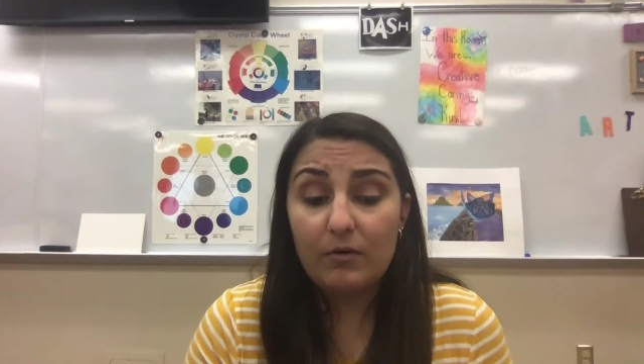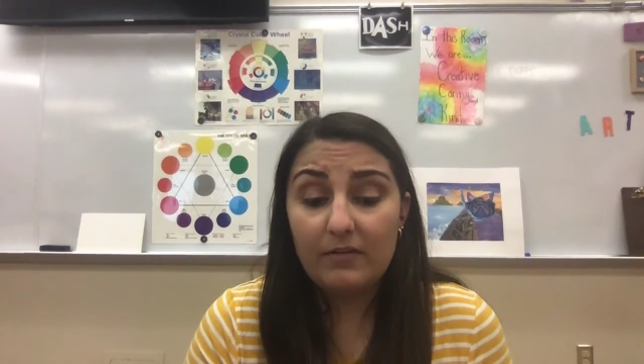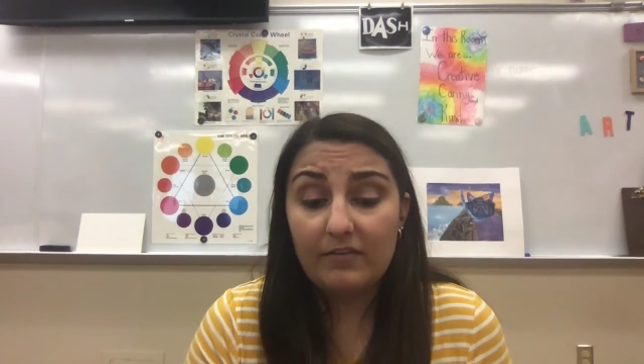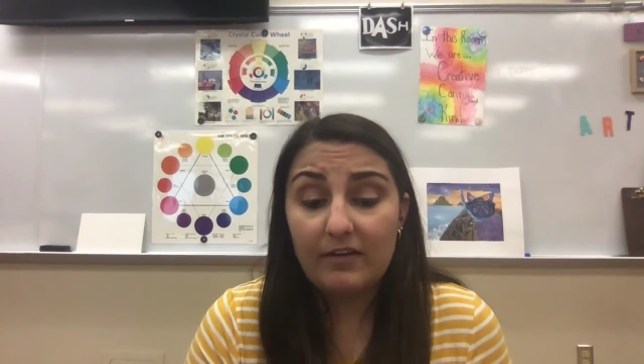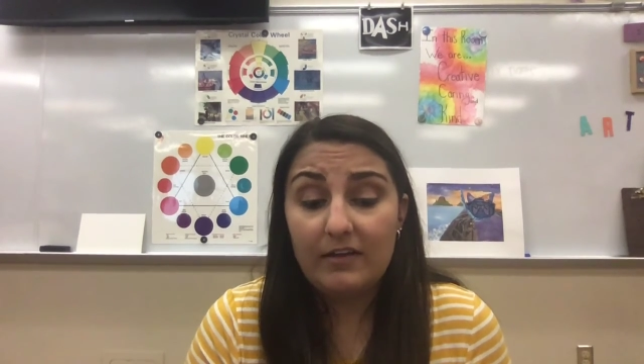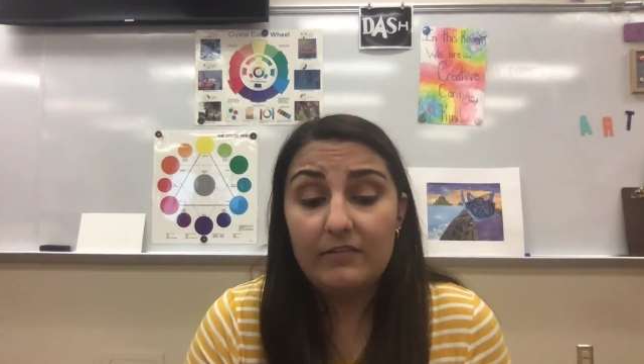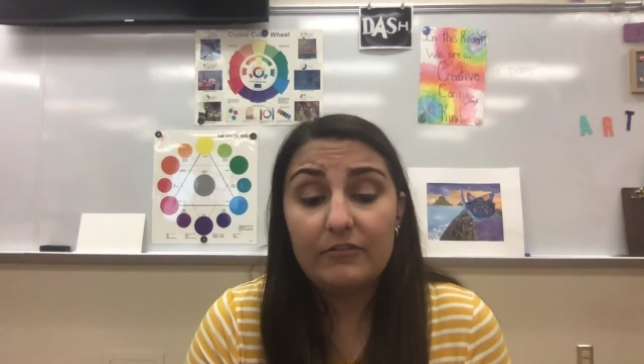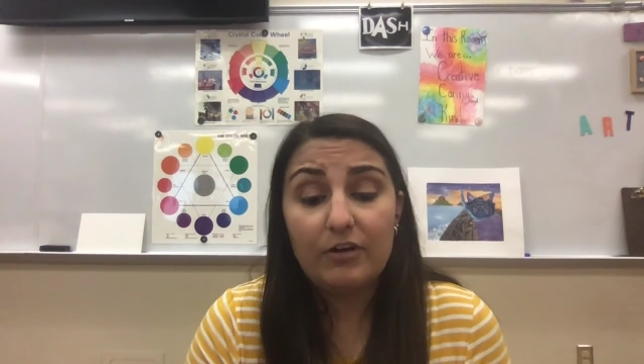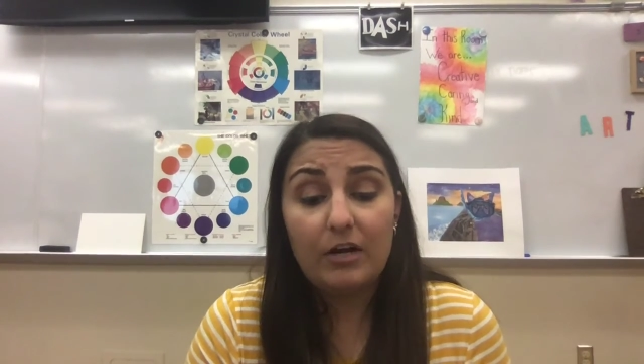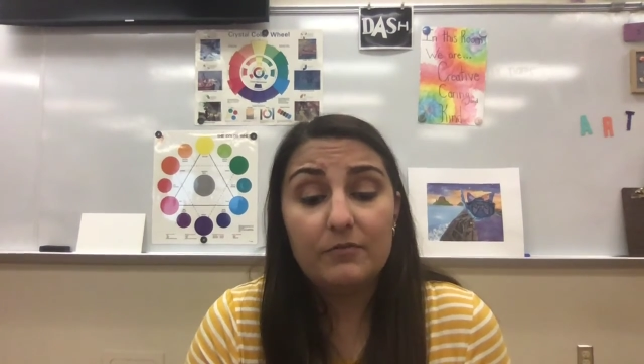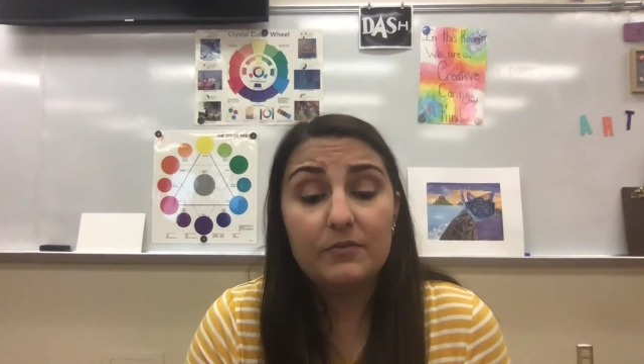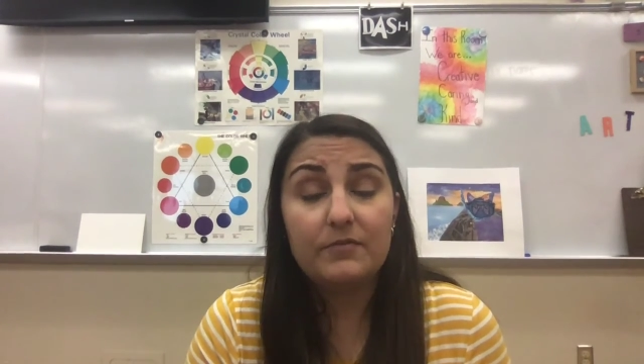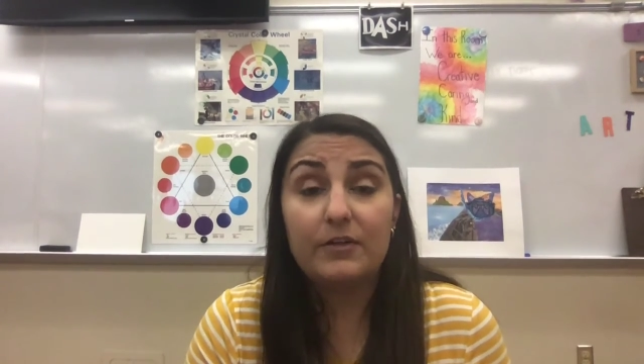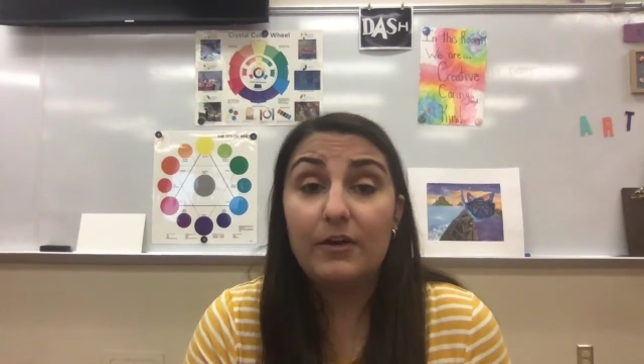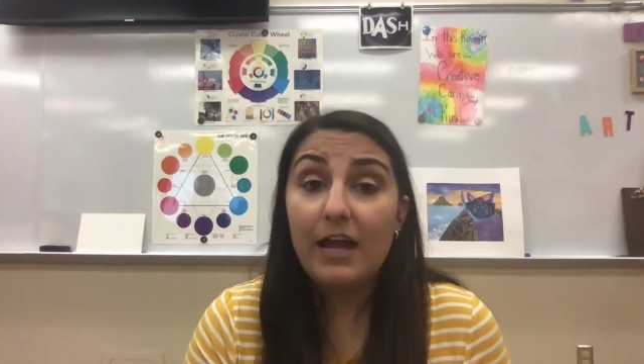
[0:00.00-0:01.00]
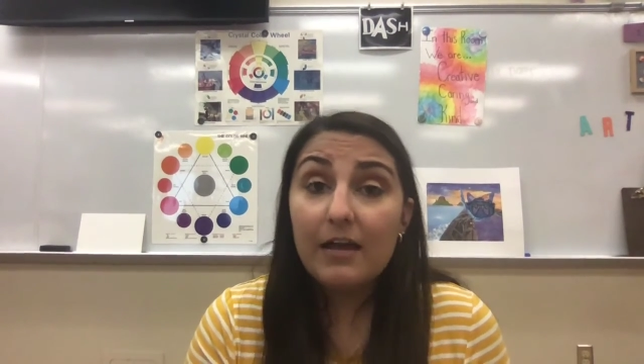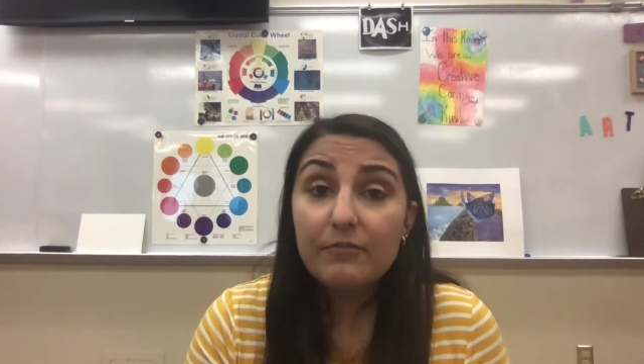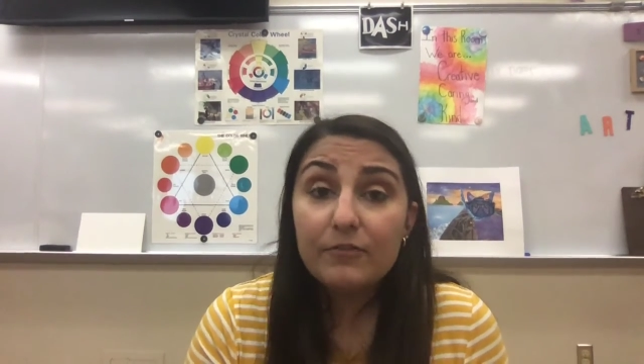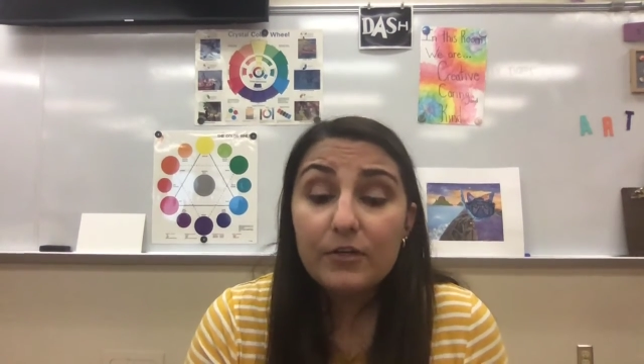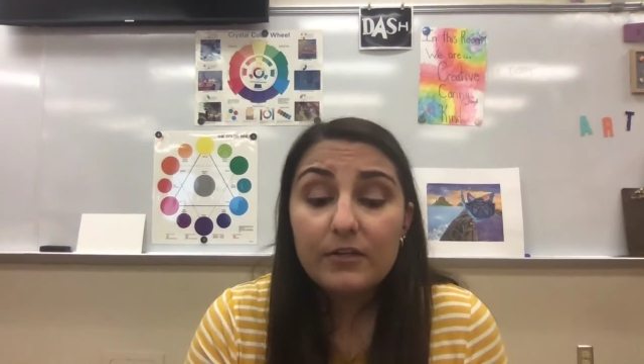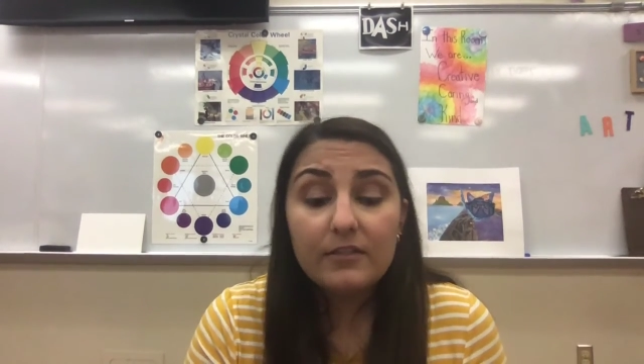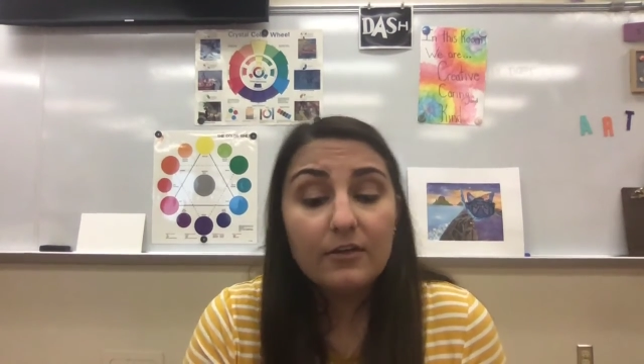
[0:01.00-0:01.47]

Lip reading: assessed off of their effort,